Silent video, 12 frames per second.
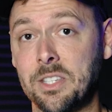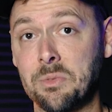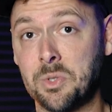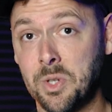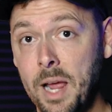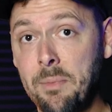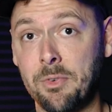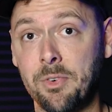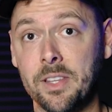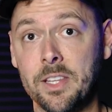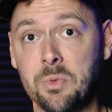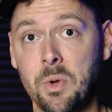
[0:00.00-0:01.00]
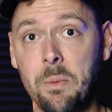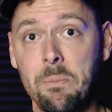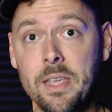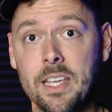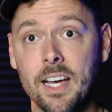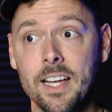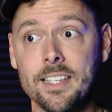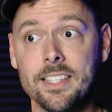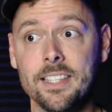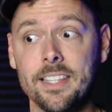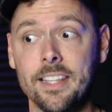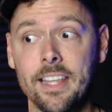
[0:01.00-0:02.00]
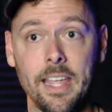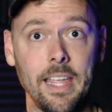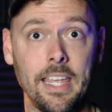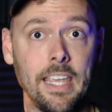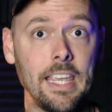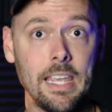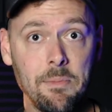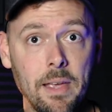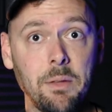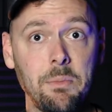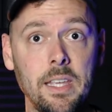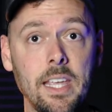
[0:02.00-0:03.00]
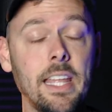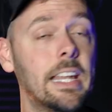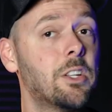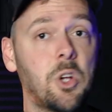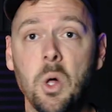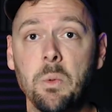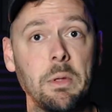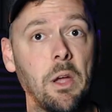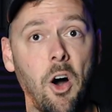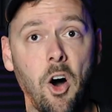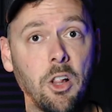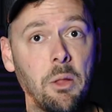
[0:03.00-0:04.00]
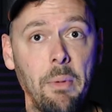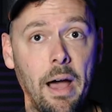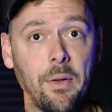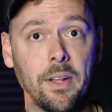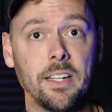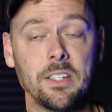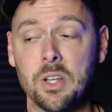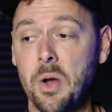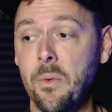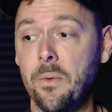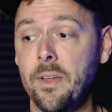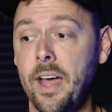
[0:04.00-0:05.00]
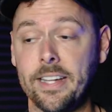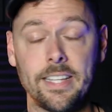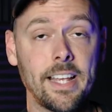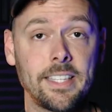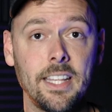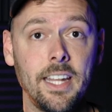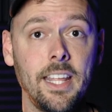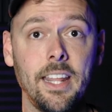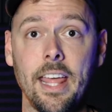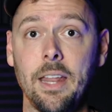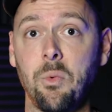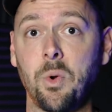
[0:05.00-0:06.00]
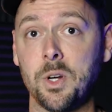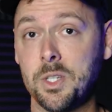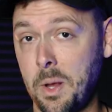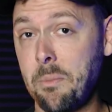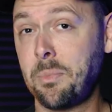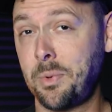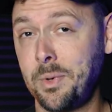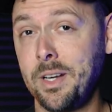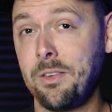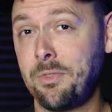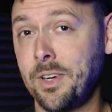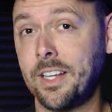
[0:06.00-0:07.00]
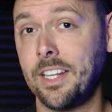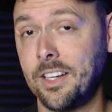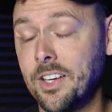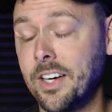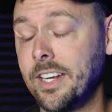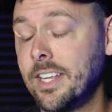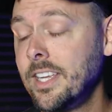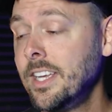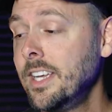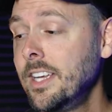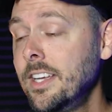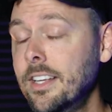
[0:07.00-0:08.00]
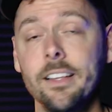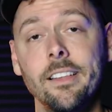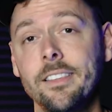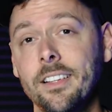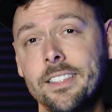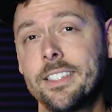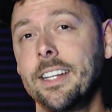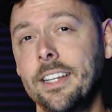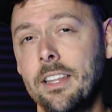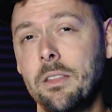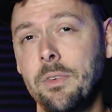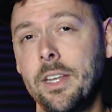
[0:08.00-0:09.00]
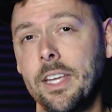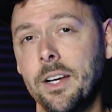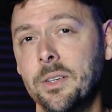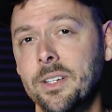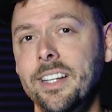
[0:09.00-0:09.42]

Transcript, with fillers: a subscriber for this one because he emailed me in and told me all about it. So I tested it and it works pretty freaking good. So let's get into the video.